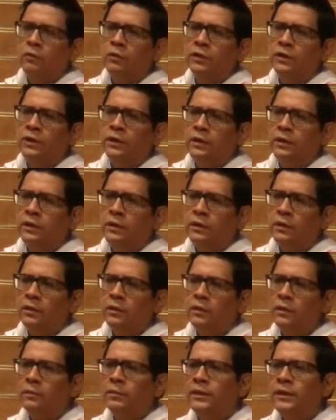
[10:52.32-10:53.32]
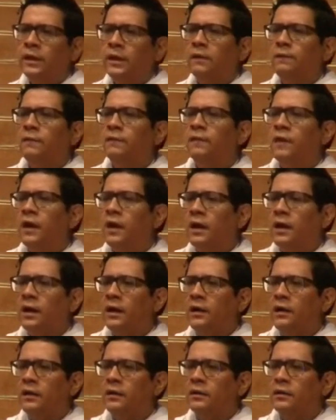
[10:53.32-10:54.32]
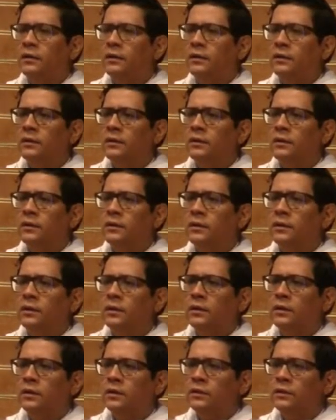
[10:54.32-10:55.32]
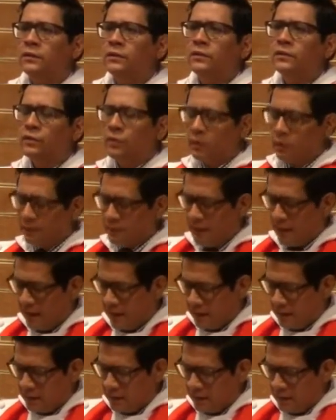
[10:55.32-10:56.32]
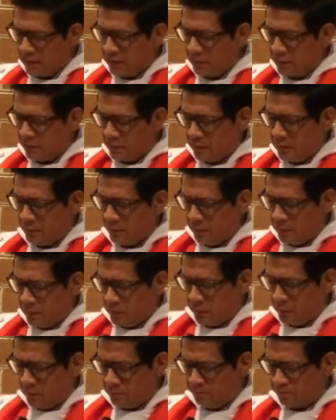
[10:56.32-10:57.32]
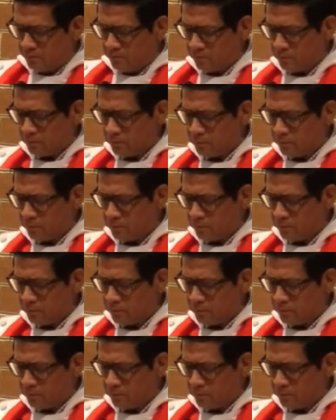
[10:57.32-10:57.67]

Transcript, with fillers: were here on behalf of God to serve God, not to kill people.